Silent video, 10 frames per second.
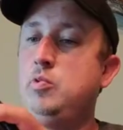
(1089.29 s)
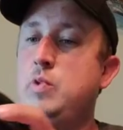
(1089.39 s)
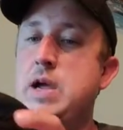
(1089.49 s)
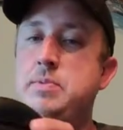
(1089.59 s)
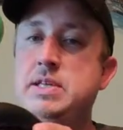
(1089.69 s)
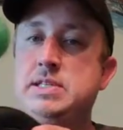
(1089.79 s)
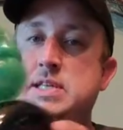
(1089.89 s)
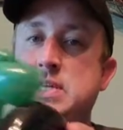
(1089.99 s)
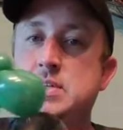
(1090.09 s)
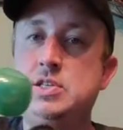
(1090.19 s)
wrap
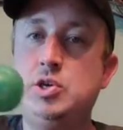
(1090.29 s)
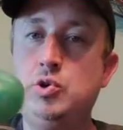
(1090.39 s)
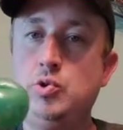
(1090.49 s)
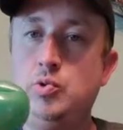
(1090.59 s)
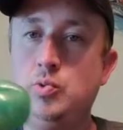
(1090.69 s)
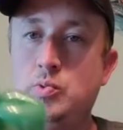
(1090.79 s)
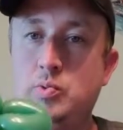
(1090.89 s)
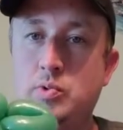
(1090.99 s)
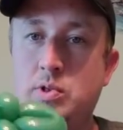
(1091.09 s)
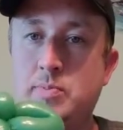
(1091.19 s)
this into
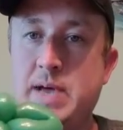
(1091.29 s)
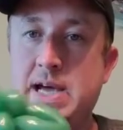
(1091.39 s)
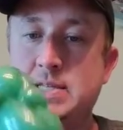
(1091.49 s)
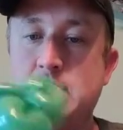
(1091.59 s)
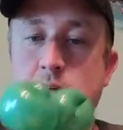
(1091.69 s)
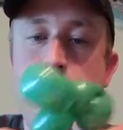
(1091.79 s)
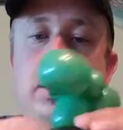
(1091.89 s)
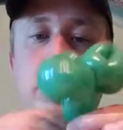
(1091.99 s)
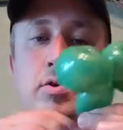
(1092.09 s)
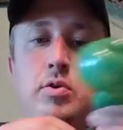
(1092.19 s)
the back side
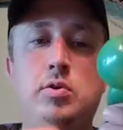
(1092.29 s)
here.